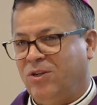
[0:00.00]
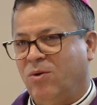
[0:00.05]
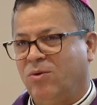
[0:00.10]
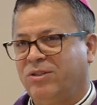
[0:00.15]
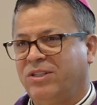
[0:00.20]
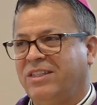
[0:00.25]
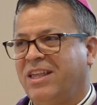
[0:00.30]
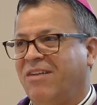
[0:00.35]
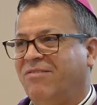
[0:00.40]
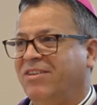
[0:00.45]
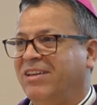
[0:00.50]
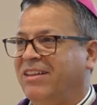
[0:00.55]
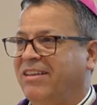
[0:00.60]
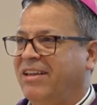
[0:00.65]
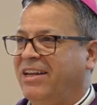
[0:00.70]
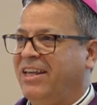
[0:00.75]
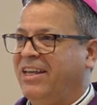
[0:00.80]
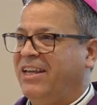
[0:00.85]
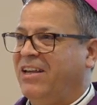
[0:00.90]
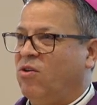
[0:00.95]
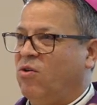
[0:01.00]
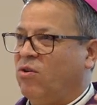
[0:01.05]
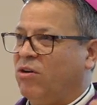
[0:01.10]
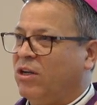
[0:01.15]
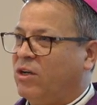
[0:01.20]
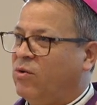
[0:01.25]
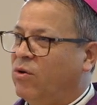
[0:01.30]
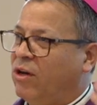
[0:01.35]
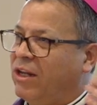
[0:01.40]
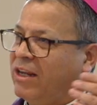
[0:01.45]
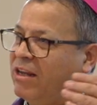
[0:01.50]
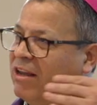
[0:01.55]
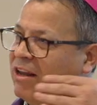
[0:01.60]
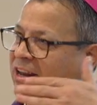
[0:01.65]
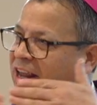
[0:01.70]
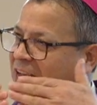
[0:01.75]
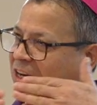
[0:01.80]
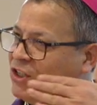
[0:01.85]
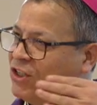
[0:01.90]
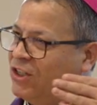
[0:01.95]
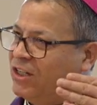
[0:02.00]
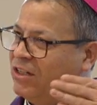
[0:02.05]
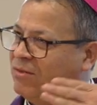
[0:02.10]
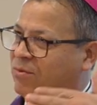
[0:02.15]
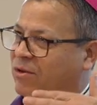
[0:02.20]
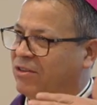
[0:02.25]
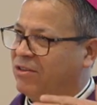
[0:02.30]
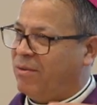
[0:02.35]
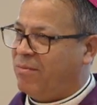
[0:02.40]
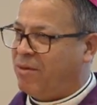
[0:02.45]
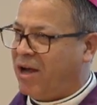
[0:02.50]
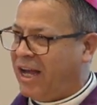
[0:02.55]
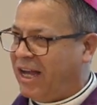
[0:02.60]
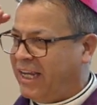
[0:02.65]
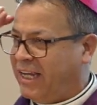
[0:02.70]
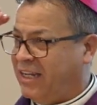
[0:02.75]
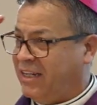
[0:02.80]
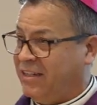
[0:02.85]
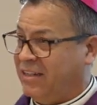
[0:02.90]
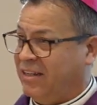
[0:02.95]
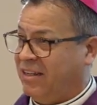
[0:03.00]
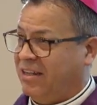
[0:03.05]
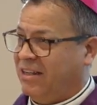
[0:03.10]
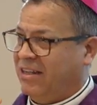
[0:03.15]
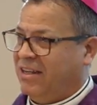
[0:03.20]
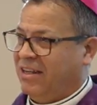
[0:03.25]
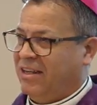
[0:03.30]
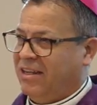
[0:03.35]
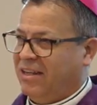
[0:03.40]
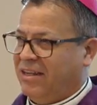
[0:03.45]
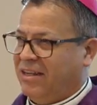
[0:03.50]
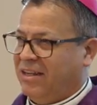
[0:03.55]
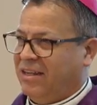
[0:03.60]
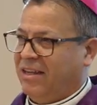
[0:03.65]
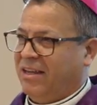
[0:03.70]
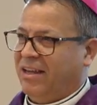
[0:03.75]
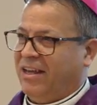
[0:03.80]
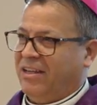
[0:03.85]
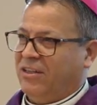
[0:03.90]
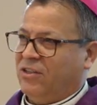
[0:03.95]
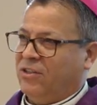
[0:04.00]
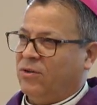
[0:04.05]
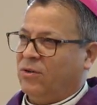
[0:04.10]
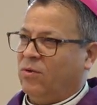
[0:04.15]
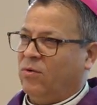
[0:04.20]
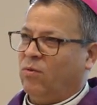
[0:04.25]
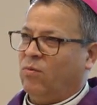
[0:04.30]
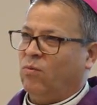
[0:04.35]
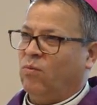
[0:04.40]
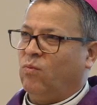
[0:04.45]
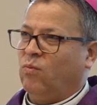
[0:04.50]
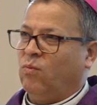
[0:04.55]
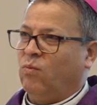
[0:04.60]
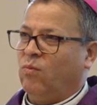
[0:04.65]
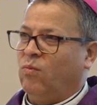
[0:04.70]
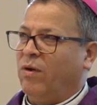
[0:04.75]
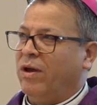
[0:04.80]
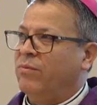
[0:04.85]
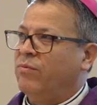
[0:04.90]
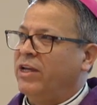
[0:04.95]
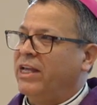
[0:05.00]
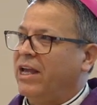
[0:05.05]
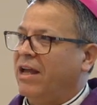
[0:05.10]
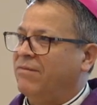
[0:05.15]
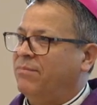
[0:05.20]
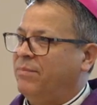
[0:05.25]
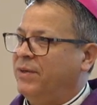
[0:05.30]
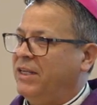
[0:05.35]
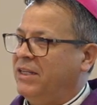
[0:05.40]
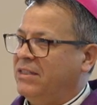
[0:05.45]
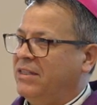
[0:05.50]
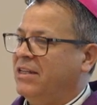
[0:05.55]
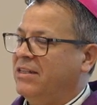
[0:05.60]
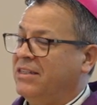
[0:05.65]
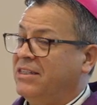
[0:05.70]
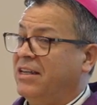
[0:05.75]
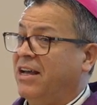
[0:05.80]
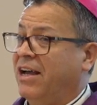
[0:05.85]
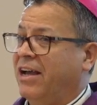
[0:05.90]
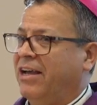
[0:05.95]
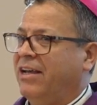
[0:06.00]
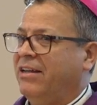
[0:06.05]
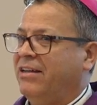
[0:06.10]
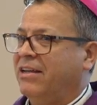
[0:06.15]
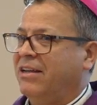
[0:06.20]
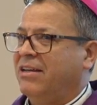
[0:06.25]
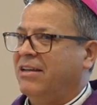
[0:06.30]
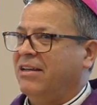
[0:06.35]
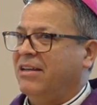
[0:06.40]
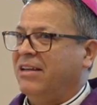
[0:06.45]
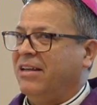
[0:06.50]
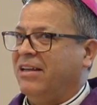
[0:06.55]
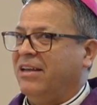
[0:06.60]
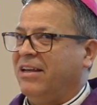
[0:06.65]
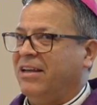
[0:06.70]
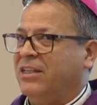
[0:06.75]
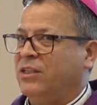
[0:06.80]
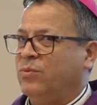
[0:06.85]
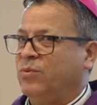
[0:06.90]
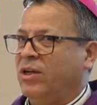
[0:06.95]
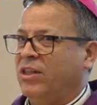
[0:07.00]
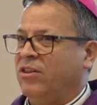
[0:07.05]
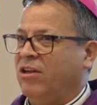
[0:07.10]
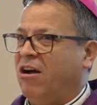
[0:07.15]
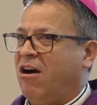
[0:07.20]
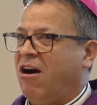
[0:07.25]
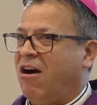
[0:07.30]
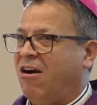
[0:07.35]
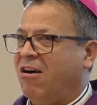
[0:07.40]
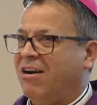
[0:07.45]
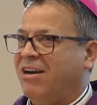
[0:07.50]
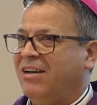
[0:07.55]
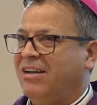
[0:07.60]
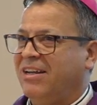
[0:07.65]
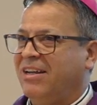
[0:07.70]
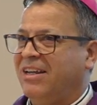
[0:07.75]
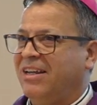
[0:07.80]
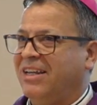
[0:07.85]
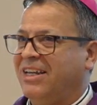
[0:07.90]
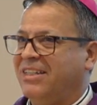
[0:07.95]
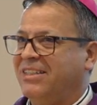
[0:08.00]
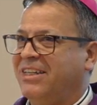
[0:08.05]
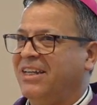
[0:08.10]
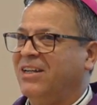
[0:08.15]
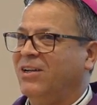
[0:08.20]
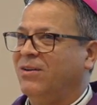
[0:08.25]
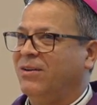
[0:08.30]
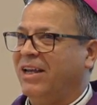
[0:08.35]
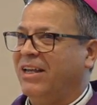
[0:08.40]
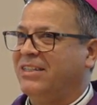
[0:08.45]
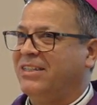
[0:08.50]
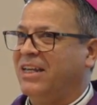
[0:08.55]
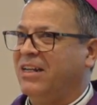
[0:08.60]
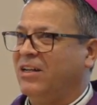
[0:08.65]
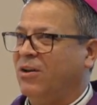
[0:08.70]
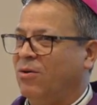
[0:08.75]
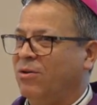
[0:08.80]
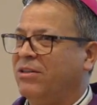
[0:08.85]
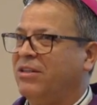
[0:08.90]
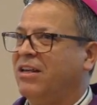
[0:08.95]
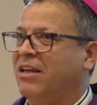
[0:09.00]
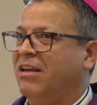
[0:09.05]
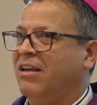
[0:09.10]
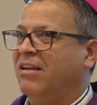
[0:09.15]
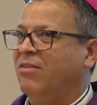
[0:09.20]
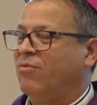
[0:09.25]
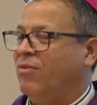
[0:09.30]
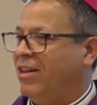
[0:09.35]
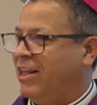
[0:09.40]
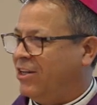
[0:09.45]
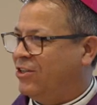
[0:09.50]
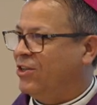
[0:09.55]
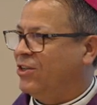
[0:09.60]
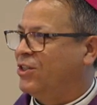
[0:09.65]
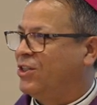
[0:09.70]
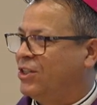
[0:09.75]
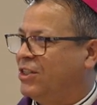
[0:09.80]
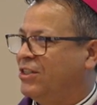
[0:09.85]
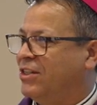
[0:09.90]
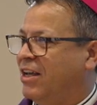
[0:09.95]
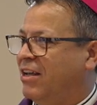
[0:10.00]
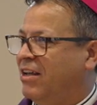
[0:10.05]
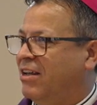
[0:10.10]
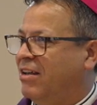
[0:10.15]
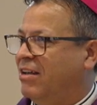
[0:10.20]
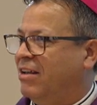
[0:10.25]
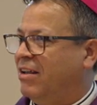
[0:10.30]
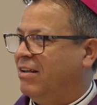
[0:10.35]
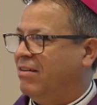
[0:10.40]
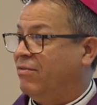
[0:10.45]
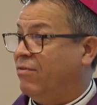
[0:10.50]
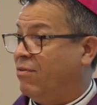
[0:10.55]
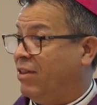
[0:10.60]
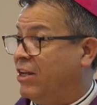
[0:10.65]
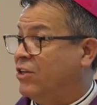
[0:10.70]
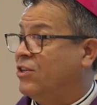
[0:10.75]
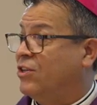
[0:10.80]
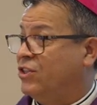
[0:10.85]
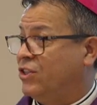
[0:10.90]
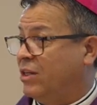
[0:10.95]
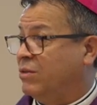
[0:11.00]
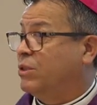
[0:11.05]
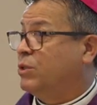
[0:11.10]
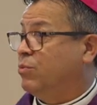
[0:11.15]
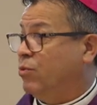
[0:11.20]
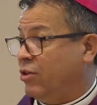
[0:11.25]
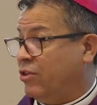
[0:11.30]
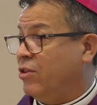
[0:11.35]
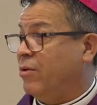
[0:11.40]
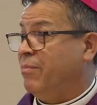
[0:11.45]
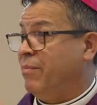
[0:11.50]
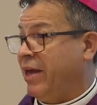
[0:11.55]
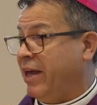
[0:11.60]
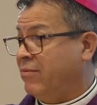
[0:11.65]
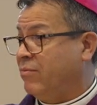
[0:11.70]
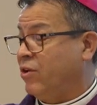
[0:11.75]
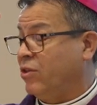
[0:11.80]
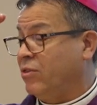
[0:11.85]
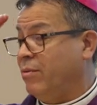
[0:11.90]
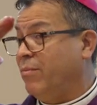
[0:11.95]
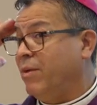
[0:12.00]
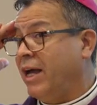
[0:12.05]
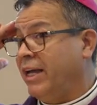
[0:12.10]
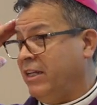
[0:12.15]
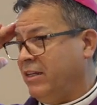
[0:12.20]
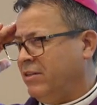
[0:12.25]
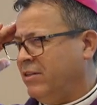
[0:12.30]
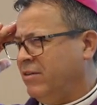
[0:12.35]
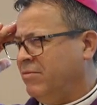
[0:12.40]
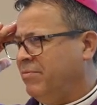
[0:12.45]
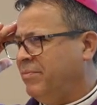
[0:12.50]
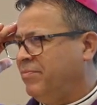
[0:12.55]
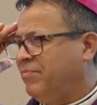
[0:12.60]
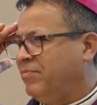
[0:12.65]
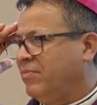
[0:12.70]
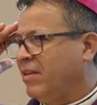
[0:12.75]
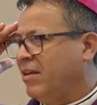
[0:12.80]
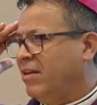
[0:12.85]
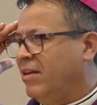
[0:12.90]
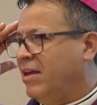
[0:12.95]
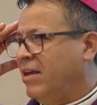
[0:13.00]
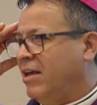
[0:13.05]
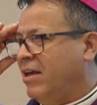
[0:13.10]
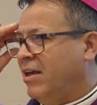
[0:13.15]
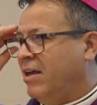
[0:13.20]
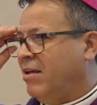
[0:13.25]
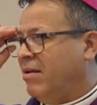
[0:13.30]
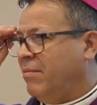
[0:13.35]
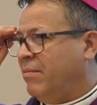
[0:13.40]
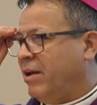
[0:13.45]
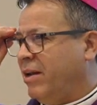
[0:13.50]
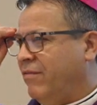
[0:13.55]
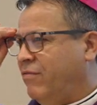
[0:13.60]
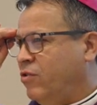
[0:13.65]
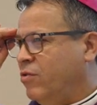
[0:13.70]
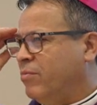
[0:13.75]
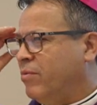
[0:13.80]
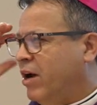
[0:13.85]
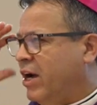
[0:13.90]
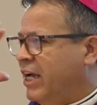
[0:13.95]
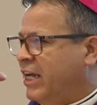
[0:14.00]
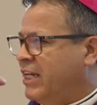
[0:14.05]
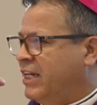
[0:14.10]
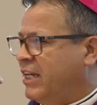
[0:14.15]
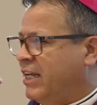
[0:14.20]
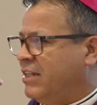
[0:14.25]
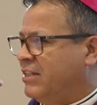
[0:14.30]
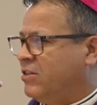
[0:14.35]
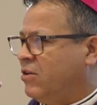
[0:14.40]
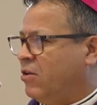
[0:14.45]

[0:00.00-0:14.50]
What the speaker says: stability or good connection with the mind. And so when we have peace inside is when the heart is in good relationships with the mind. But if your mind is